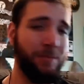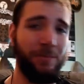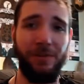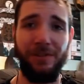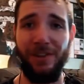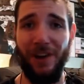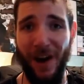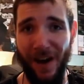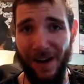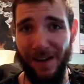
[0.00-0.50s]

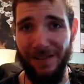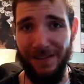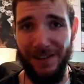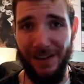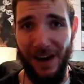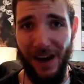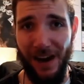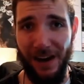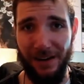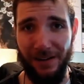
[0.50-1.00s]
but
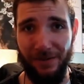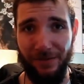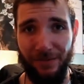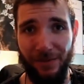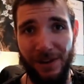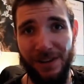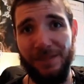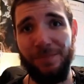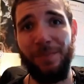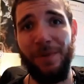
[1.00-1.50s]
content.
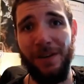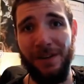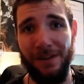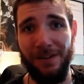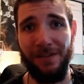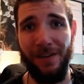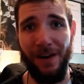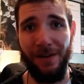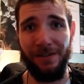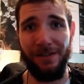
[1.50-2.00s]
We spin
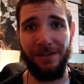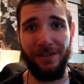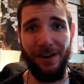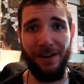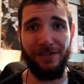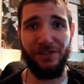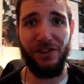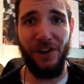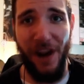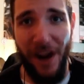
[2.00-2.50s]
around in
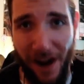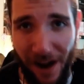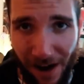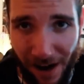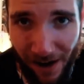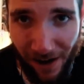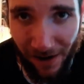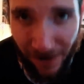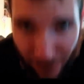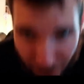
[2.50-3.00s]
our
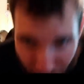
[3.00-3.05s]
chair.